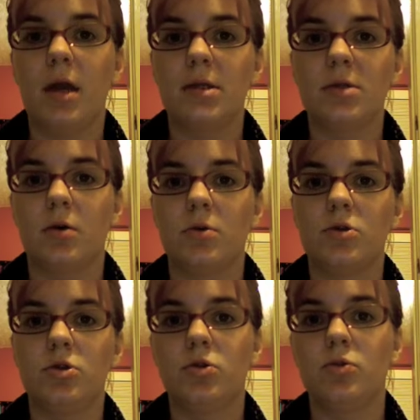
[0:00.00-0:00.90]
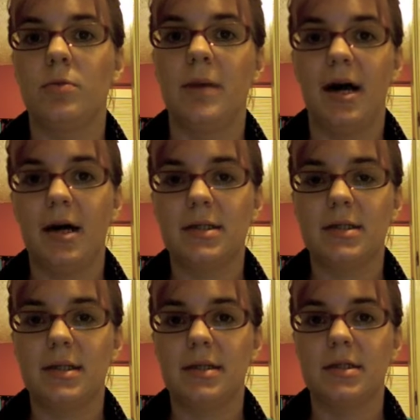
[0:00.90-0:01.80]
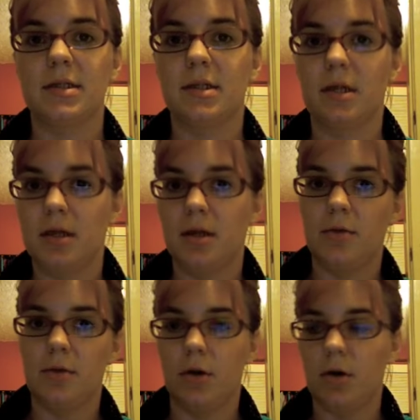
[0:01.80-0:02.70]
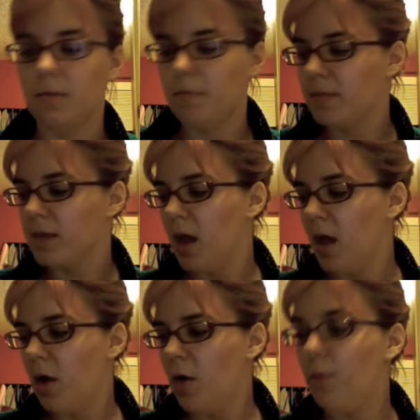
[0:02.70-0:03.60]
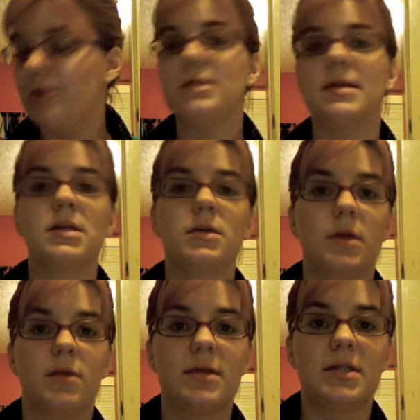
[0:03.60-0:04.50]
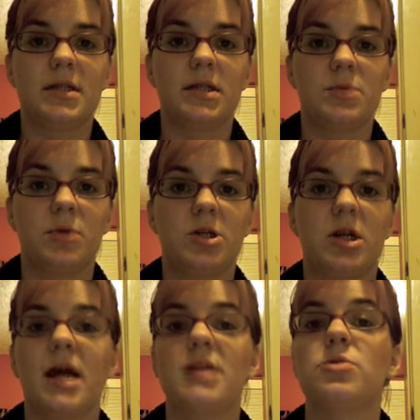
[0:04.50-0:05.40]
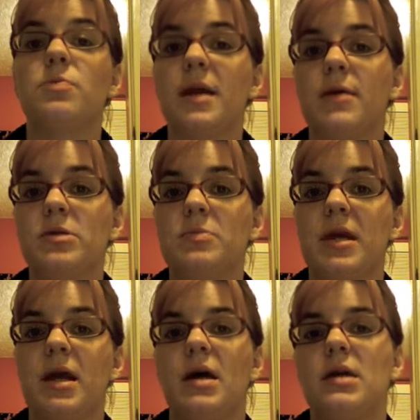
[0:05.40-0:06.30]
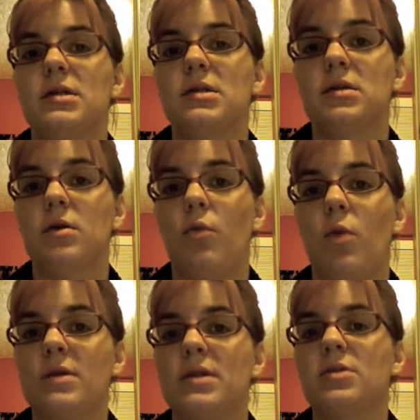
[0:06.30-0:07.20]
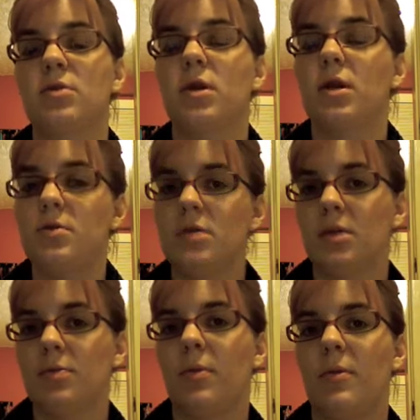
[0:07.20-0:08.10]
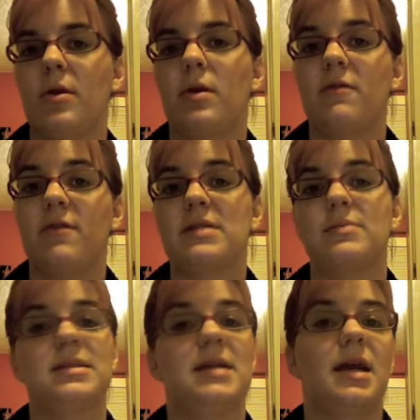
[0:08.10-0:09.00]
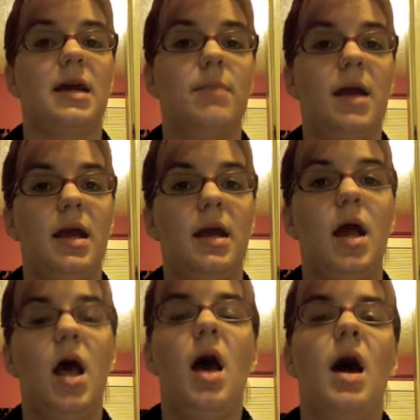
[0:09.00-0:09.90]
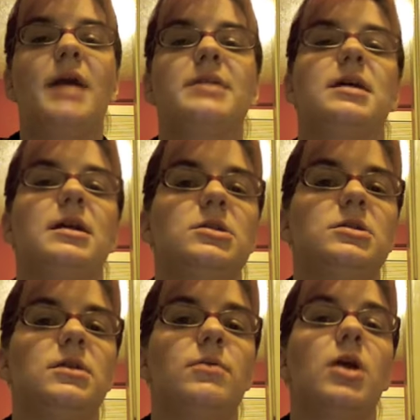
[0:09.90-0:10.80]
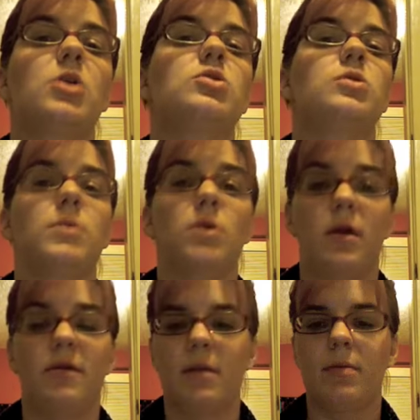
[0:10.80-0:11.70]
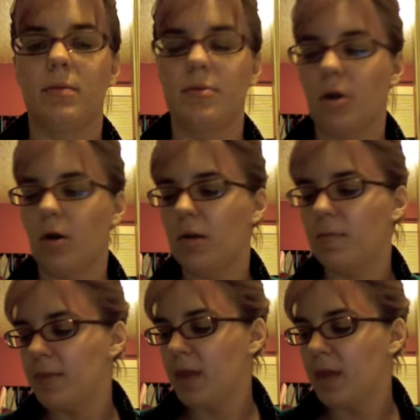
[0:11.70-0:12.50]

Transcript: It's called Jewel Box. It's a discontinued yarn, which is actually one of the reasons this project got so big, was because once I started using the purple yarn to fix a mistake I'd made, I decided just to see what I could do with all of that purple yarn.